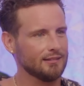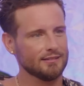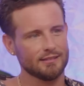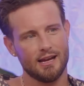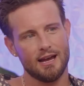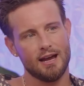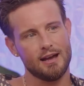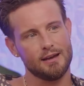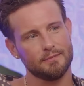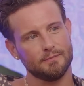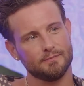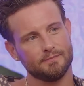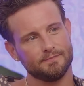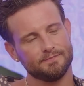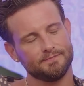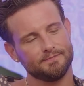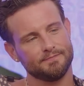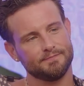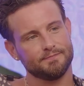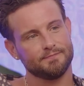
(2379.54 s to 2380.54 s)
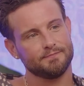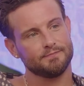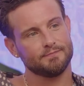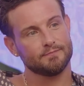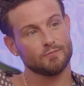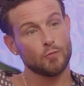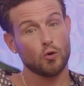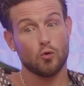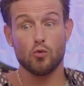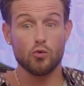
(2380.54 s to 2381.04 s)
Yeah.
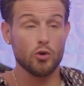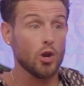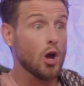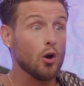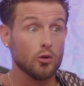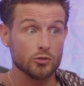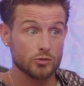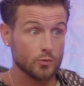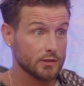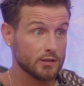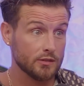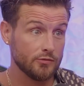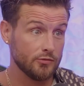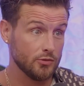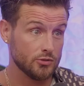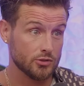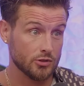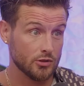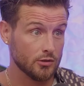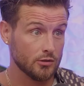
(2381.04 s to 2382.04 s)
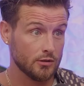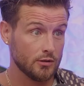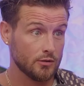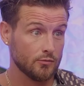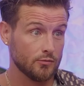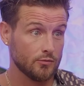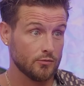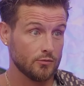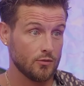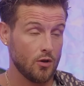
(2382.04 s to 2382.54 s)
Who knows what the future
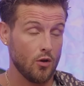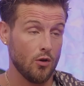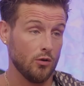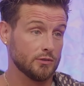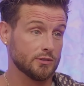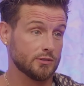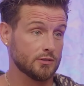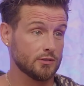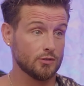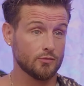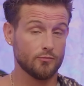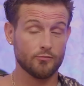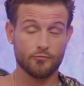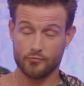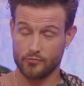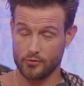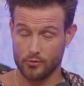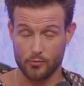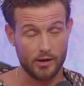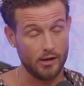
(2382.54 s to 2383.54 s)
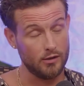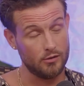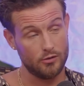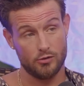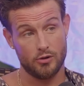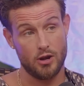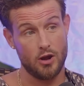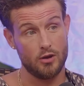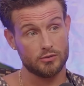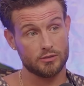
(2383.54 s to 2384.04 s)
holds? For real,
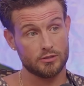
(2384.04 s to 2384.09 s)
who knows?